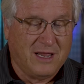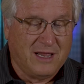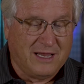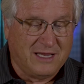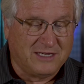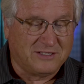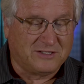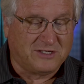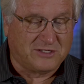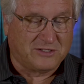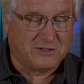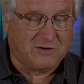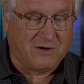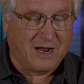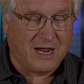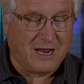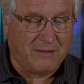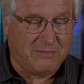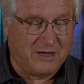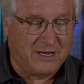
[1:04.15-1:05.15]
is
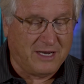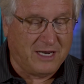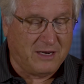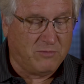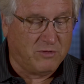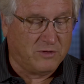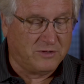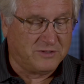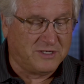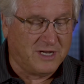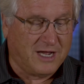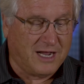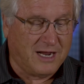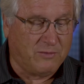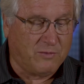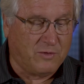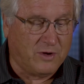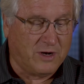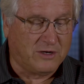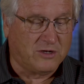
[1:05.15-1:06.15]
described in Hebrews
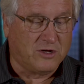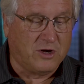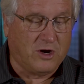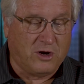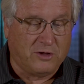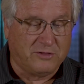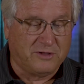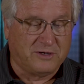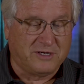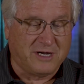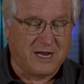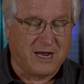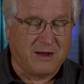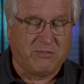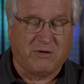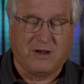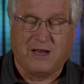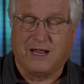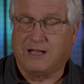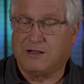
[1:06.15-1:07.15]
9:1, called the
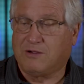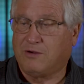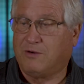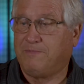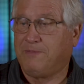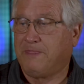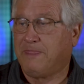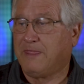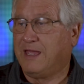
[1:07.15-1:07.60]
tabernacle.